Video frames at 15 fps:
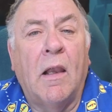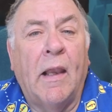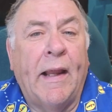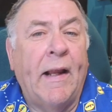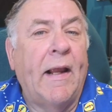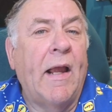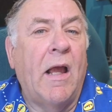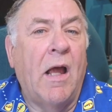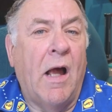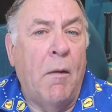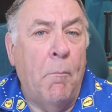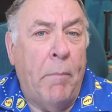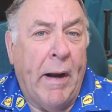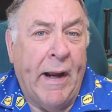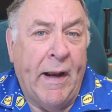link
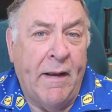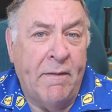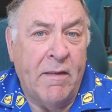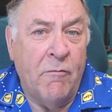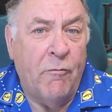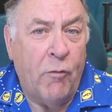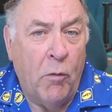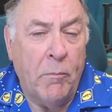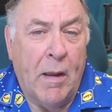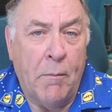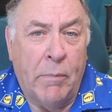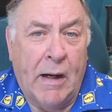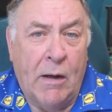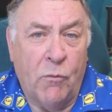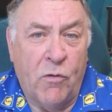and buy anything from
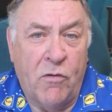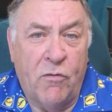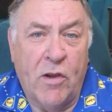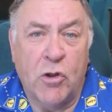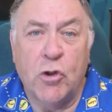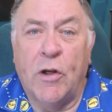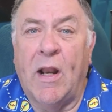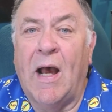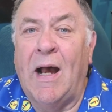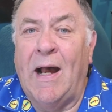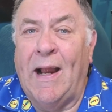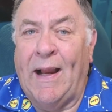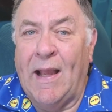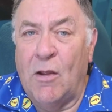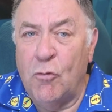that browsing session,
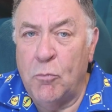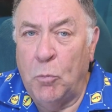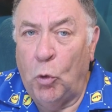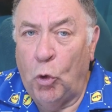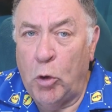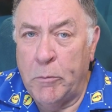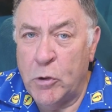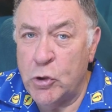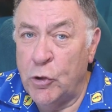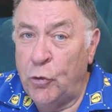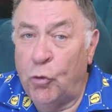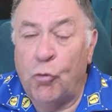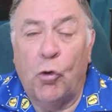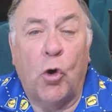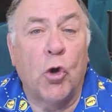I get a small
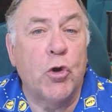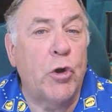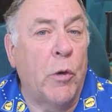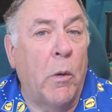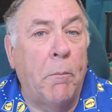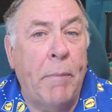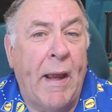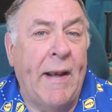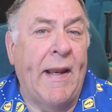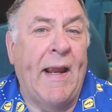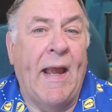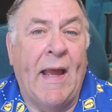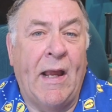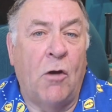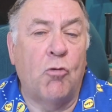commission. It doesn't cost you a
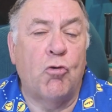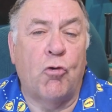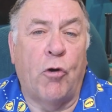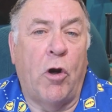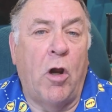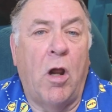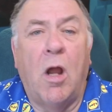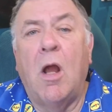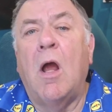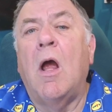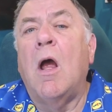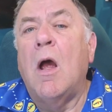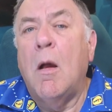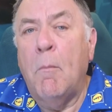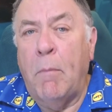penny extra,
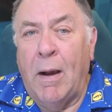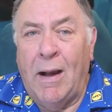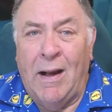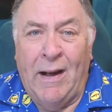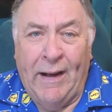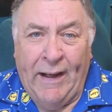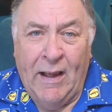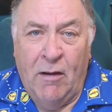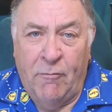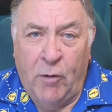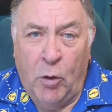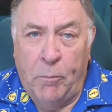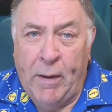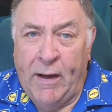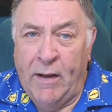but I get a
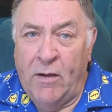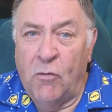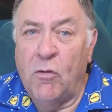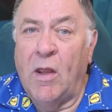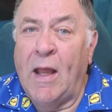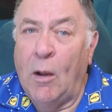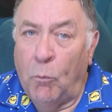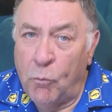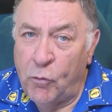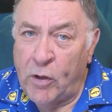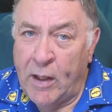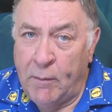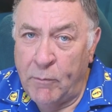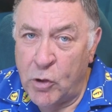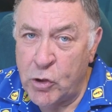few pennies. It helps
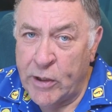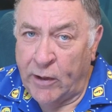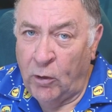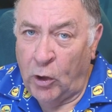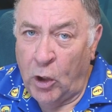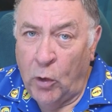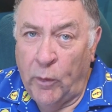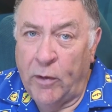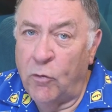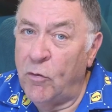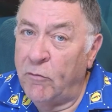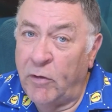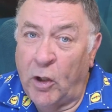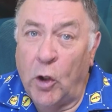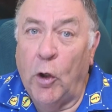keep the channel going.
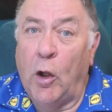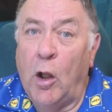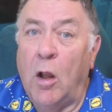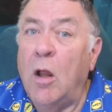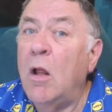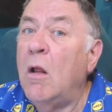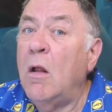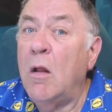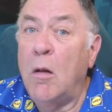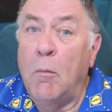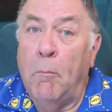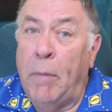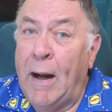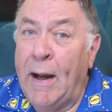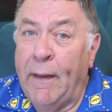So if you're going to
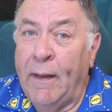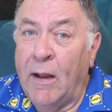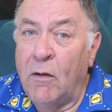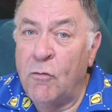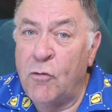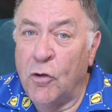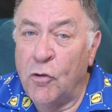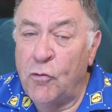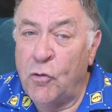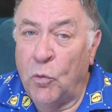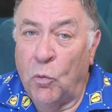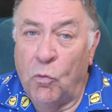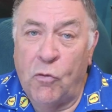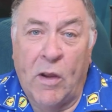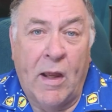buy that
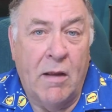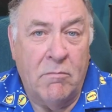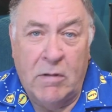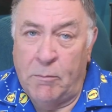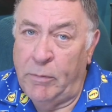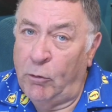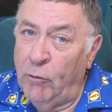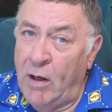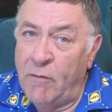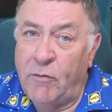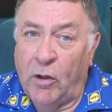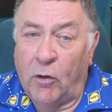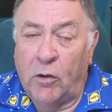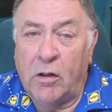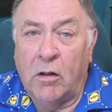tool set, it'd be great
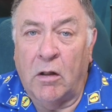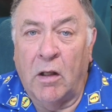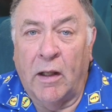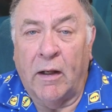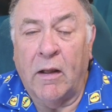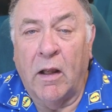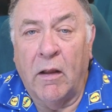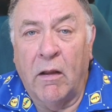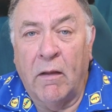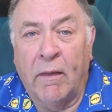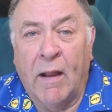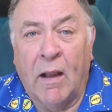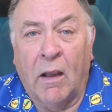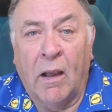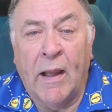if you could click at
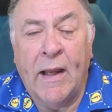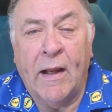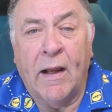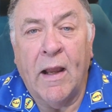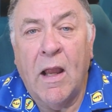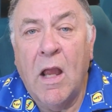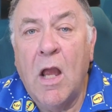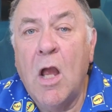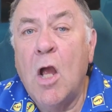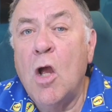that link.